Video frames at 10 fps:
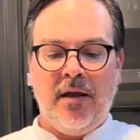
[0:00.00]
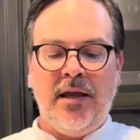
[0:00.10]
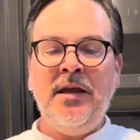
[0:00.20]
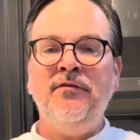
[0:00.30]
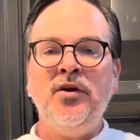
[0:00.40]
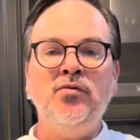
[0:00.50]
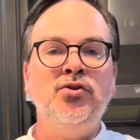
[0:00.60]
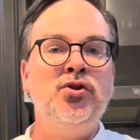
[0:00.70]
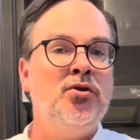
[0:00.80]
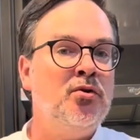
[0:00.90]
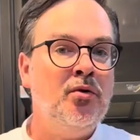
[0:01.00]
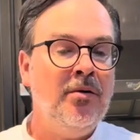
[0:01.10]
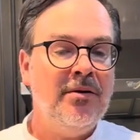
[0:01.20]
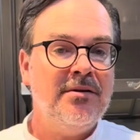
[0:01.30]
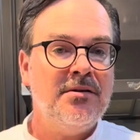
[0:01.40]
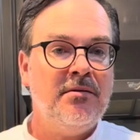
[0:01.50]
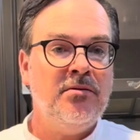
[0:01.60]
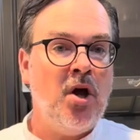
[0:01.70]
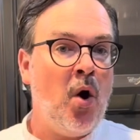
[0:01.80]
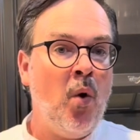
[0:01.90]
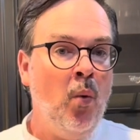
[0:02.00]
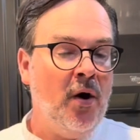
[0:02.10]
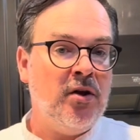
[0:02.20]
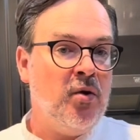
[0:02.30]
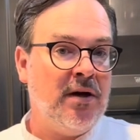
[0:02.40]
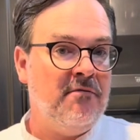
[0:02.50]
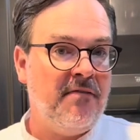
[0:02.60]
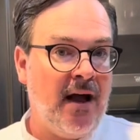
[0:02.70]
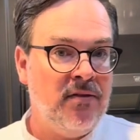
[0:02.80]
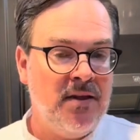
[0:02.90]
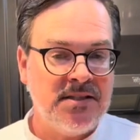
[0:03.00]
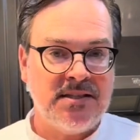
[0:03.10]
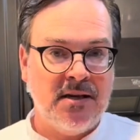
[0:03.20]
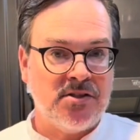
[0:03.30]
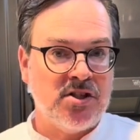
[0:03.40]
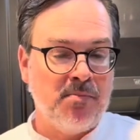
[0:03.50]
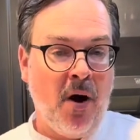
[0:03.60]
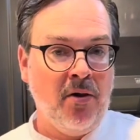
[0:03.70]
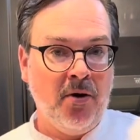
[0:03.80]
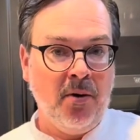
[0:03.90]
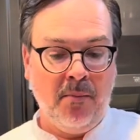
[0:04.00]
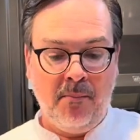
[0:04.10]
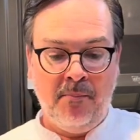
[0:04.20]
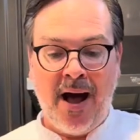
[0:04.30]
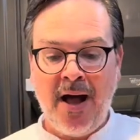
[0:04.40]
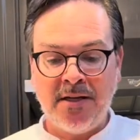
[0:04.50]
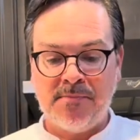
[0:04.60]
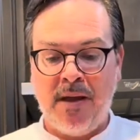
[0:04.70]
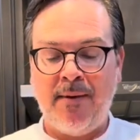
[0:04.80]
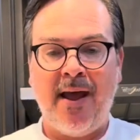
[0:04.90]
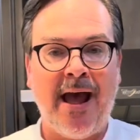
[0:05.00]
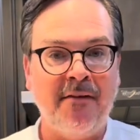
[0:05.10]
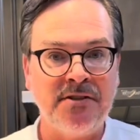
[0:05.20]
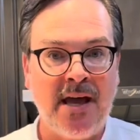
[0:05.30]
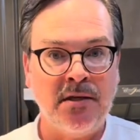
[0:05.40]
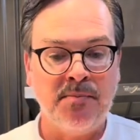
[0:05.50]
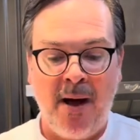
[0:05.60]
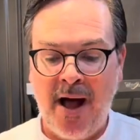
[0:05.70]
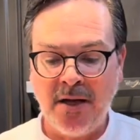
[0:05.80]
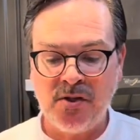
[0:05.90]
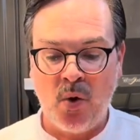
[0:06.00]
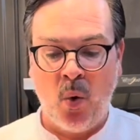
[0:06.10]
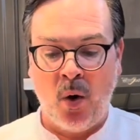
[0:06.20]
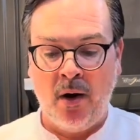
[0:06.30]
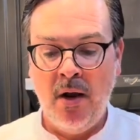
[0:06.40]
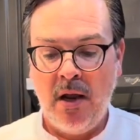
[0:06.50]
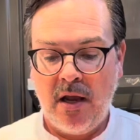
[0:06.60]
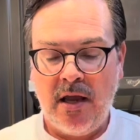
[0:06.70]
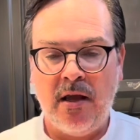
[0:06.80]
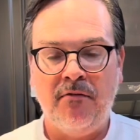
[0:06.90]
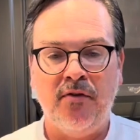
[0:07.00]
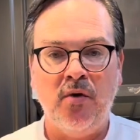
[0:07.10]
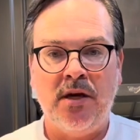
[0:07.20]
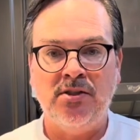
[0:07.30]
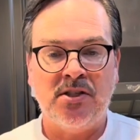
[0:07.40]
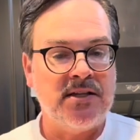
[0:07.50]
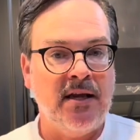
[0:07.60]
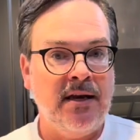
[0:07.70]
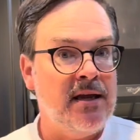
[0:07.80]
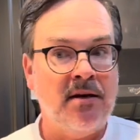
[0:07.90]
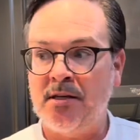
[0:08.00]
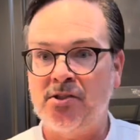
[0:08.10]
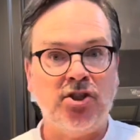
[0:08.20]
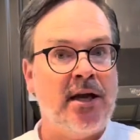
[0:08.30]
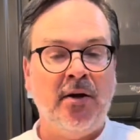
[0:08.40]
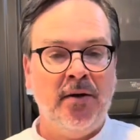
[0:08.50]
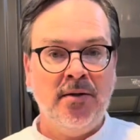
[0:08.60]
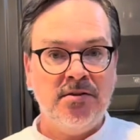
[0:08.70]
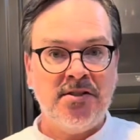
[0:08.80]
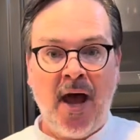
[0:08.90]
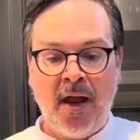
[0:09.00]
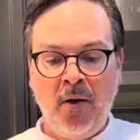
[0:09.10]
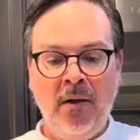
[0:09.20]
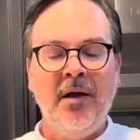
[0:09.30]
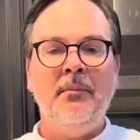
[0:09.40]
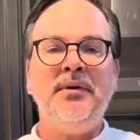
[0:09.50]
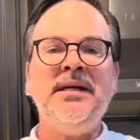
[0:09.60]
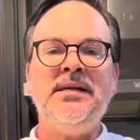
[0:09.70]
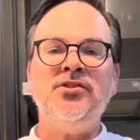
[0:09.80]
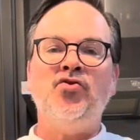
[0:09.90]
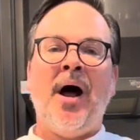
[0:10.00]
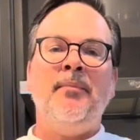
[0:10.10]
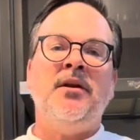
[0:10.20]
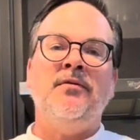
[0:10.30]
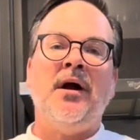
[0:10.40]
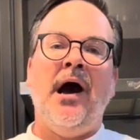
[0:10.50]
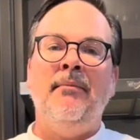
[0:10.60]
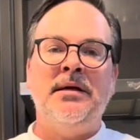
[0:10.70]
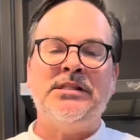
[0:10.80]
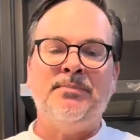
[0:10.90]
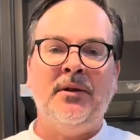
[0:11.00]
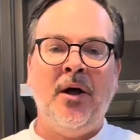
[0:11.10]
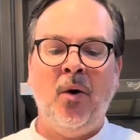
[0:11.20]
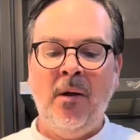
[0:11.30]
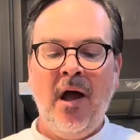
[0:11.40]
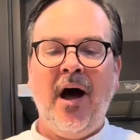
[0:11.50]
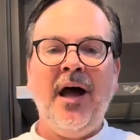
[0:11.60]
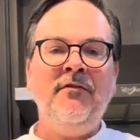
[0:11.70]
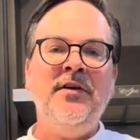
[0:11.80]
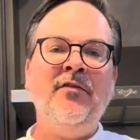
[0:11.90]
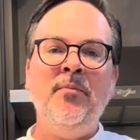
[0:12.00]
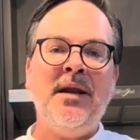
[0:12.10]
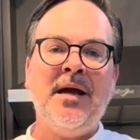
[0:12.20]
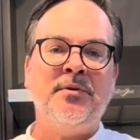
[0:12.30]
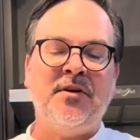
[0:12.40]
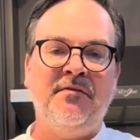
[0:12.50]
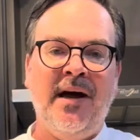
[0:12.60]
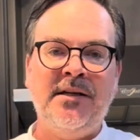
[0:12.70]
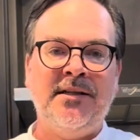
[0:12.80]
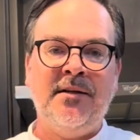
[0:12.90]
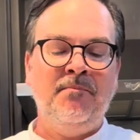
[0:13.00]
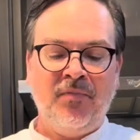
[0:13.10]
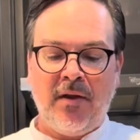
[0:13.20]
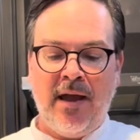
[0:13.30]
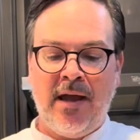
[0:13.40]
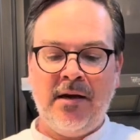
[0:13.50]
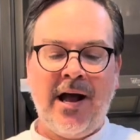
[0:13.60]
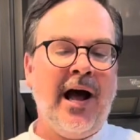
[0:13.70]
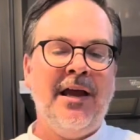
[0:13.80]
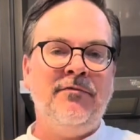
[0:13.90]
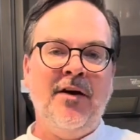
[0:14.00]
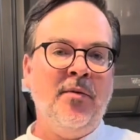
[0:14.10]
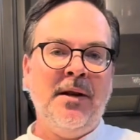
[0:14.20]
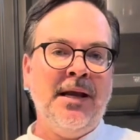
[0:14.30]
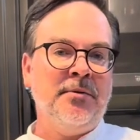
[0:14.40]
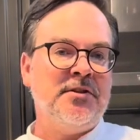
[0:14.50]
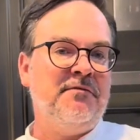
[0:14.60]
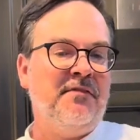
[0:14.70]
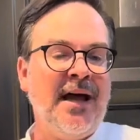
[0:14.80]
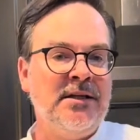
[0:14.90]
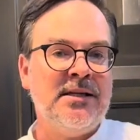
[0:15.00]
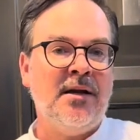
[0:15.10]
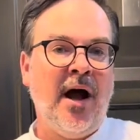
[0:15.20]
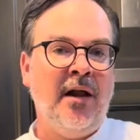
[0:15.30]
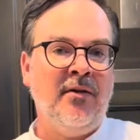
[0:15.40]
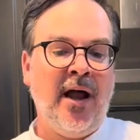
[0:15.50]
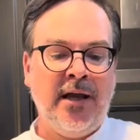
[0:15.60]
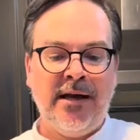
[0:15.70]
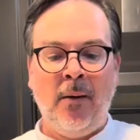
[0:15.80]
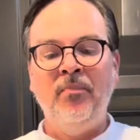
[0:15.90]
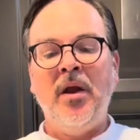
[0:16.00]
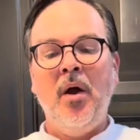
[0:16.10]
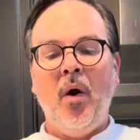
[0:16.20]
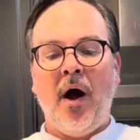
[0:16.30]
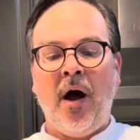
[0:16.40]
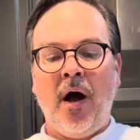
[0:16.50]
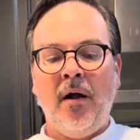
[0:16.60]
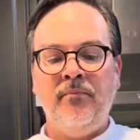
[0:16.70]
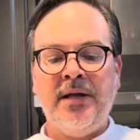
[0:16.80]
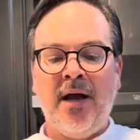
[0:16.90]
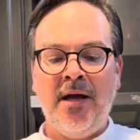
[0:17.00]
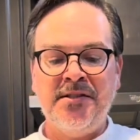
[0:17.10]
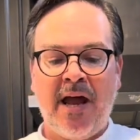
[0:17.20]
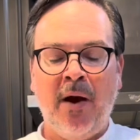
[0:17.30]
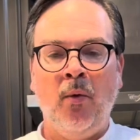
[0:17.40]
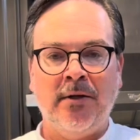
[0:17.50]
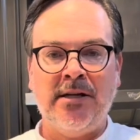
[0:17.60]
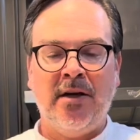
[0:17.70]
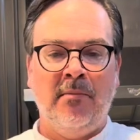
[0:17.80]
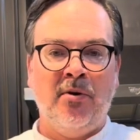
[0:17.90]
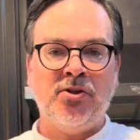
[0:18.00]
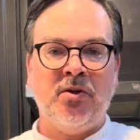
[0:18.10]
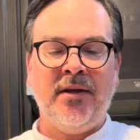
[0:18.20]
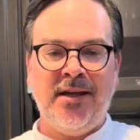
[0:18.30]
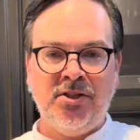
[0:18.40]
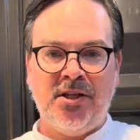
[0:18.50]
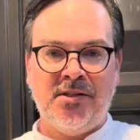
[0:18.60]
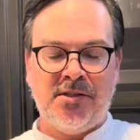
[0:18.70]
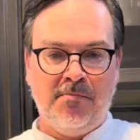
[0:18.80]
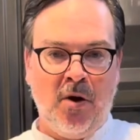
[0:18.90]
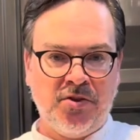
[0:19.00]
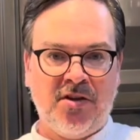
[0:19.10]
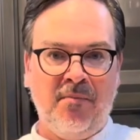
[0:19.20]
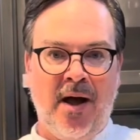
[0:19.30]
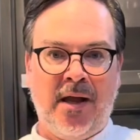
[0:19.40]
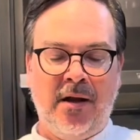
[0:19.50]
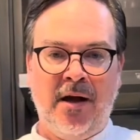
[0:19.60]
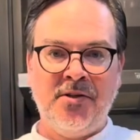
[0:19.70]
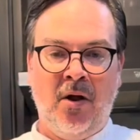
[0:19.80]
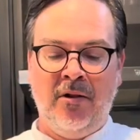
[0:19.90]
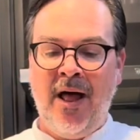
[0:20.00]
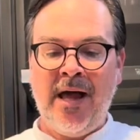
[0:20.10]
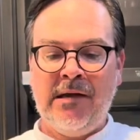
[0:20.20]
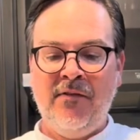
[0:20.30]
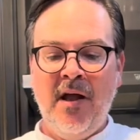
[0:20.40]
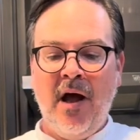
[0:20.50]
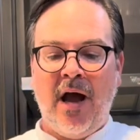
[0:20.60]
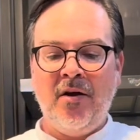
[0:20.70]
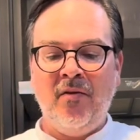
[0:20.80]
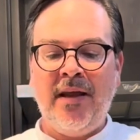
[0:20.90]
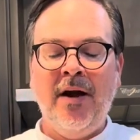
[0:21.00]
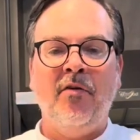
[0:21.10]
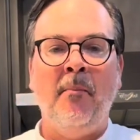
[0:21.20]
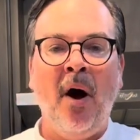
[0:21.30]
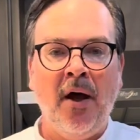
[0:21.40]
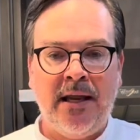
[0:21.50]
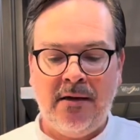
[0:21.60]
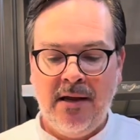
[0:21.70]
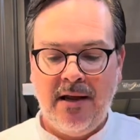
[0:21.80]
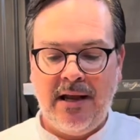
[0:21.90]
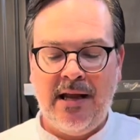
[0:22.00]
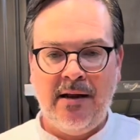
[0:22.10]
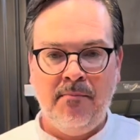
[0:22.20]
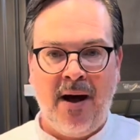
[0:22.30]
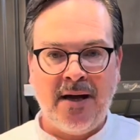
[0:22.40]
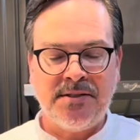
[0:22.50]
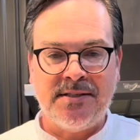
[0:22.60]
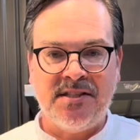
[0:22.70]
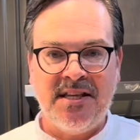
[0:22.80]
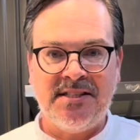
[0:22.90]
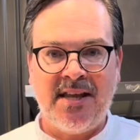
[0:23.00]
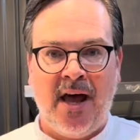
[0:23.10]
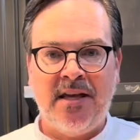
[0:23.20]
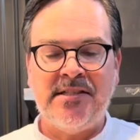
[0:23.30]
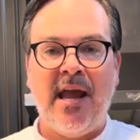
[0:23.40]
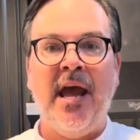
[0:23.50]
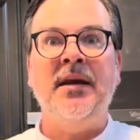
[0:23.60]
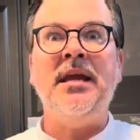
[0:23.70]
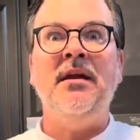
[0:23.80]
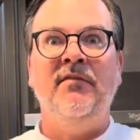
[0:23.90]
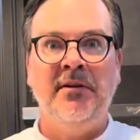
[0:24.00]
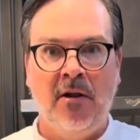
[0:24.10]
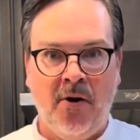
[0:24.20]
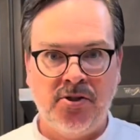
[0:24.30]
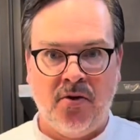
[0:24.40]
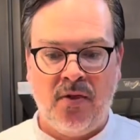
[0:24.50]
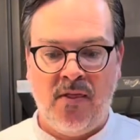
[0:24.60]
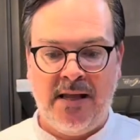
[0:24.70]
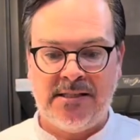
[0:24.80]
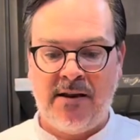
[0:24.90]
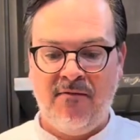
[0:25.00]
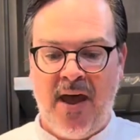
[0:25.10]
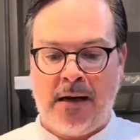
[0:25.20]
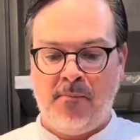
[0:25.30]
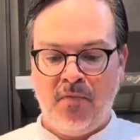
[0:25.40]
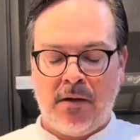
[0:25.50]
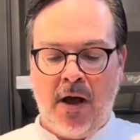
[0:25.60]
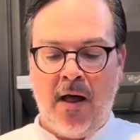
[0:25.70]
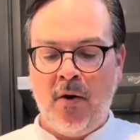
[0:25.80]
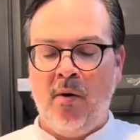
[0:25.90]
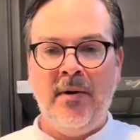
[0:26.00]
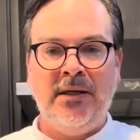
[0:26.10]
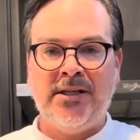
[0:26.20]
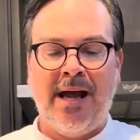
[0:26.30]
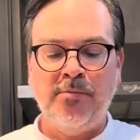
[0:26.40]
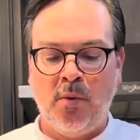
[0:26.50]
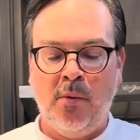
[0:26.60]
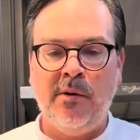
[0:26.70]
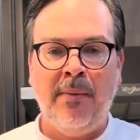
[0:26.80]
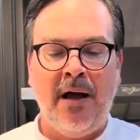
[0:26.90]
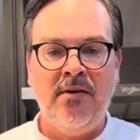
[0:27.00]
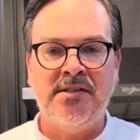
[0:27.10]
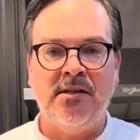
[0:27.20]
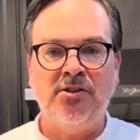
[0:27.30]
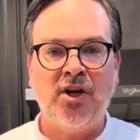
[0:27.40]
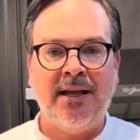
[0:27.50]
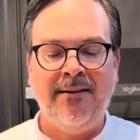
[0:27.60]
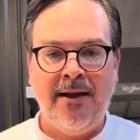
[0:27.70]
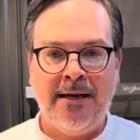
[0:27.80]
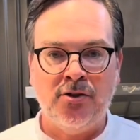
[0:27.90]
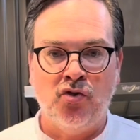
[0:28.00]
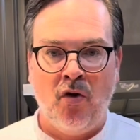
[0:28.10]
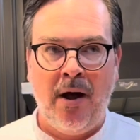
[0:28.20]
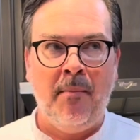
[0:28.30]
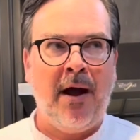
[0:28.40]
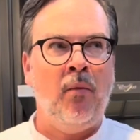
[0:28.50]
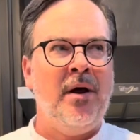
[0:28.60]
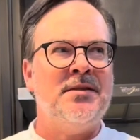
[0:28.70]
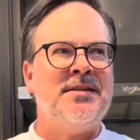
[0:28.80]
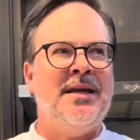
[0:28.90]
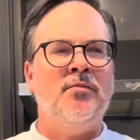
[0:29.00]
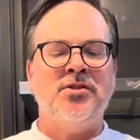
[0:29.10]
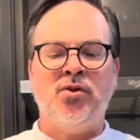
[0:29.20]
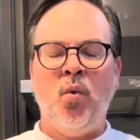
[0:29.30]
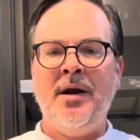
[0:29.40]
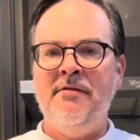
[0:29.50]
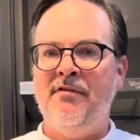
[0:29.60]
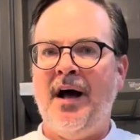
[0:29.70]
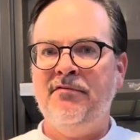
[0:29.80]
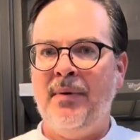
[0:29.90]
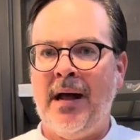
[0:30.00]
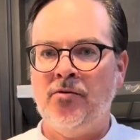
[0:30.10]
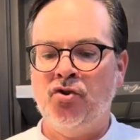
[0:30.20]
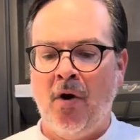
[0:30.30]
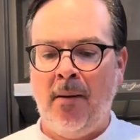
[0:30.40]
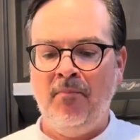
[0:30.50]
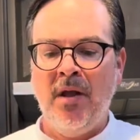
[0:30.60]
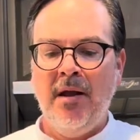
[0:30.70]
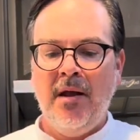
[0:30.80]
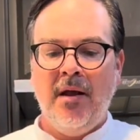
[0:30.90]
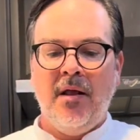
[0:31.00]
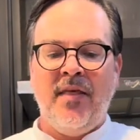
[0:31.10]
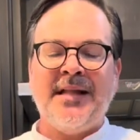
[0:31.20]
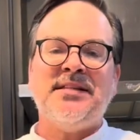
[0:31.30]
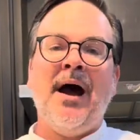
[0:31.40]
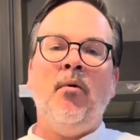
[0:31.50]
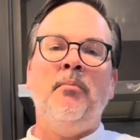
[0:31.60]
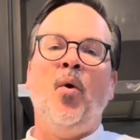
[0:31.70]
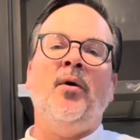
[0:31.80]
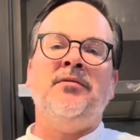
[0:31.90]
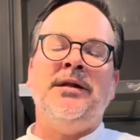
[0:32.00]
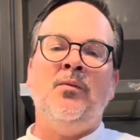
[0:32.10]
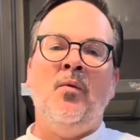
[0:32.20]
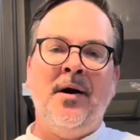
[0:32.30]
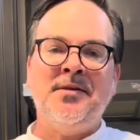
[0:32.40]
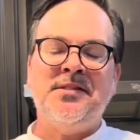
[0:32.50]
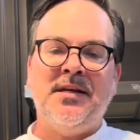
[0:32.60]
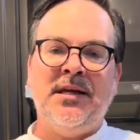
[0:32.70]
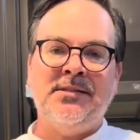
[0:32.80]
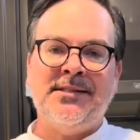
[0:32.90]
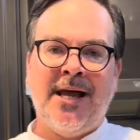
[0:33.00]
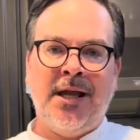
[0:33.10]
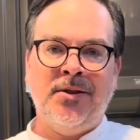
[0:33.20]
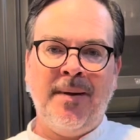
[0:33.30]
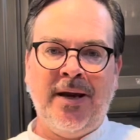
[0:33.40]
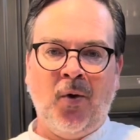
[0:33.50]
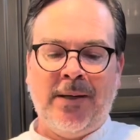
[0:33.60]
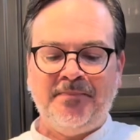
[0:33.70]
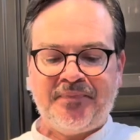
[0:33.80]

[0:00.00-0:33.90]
If you do know where you can find this in a smaller box, maybe a half-size box, or if you can just get it in a shaker style, please drop it in the comments below. I've never been able to find it, and I've never been able to find it online. Now, because I worked in commercial kitchens most of my adult life, I only ever bought it in boxes this size and even larger than this. In fact, there were many times when we'd buy this in a gigantic drum. I want to say it was a 25-pound drum. That's how important it was inside the bakery.